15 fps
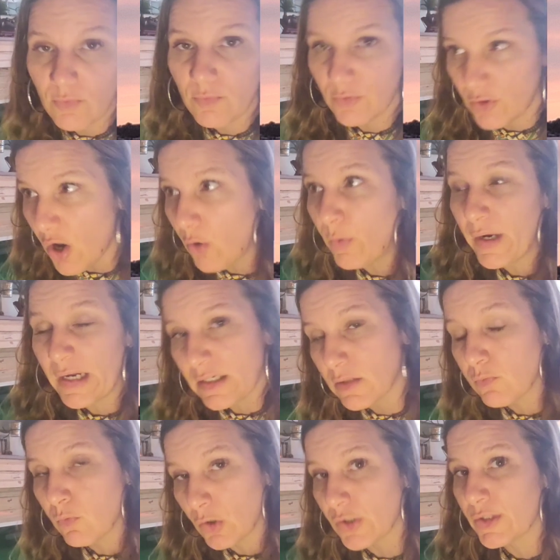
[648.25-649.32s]
know it is
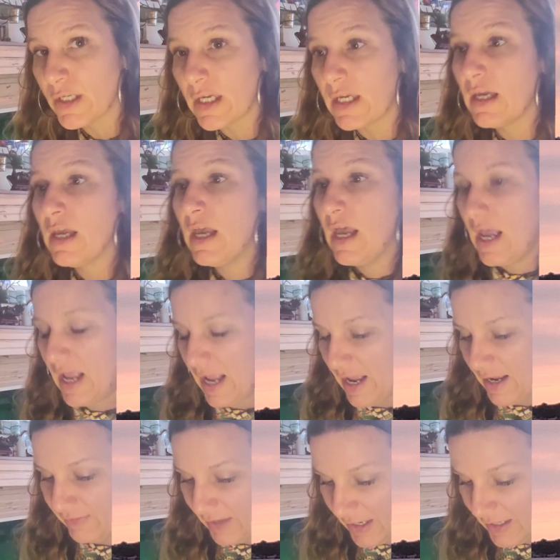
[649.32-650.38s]
worthy.
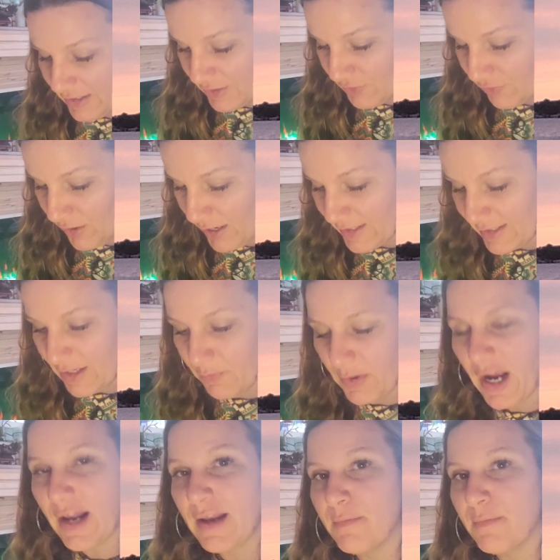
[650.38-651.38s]
And that is grace. And we got